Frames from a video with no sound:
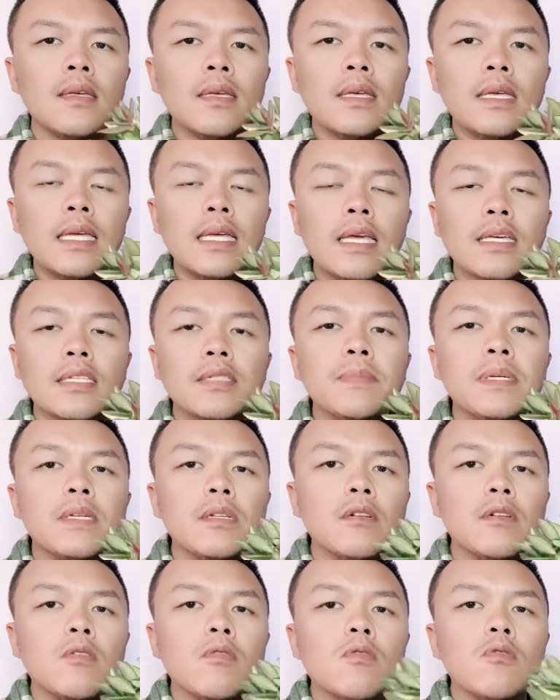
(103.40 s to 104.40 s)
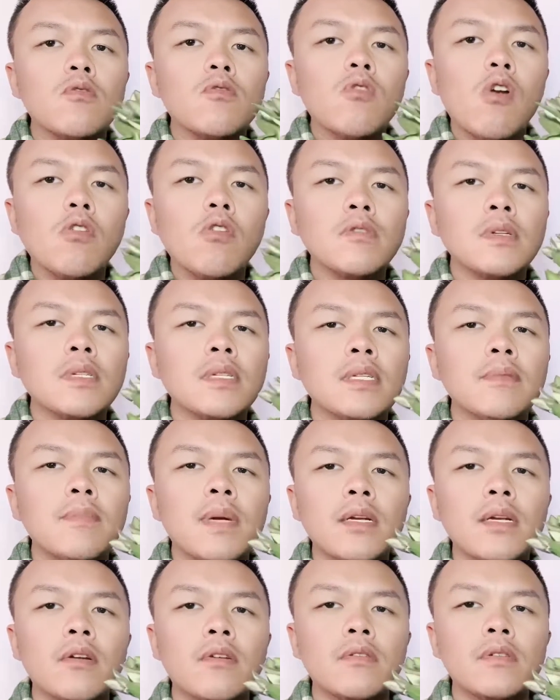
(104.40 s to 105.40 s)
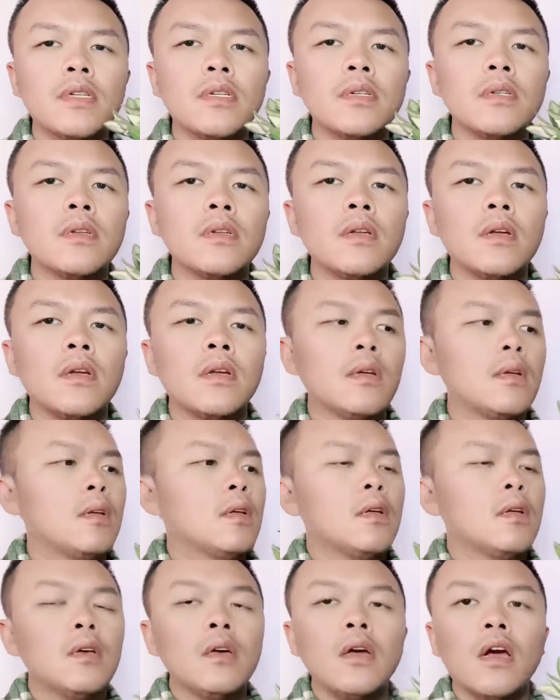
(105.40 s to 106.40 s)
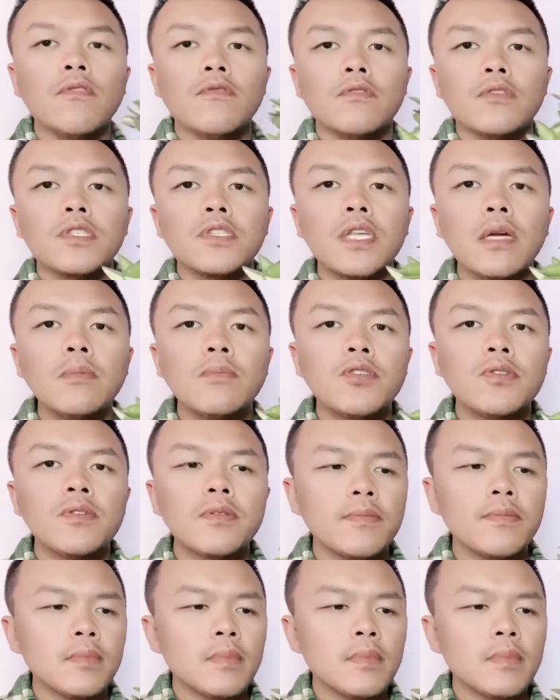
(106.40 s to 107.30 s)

It has been growing in my garden over the summer.